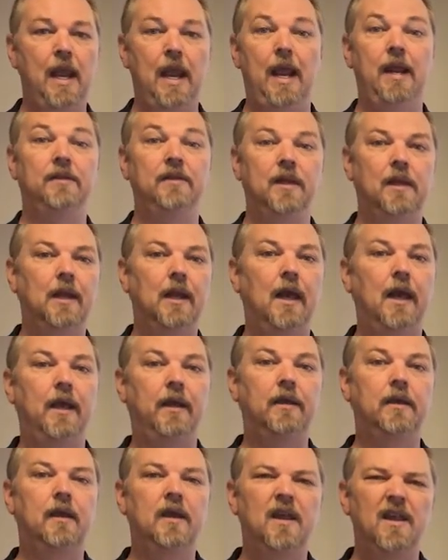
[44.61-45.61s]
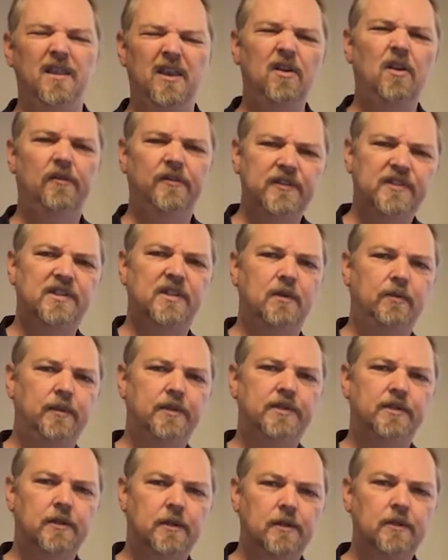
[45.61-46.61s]
and the like, then obviously we
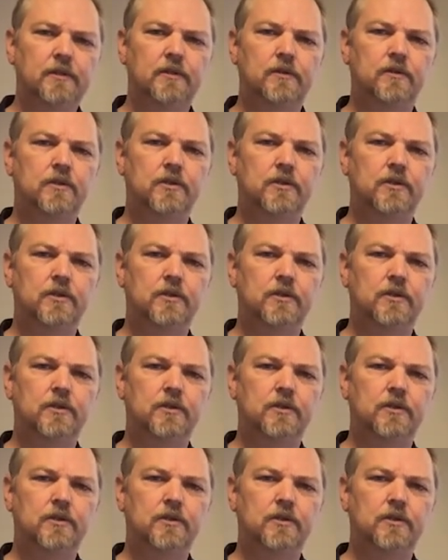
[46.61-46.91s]
start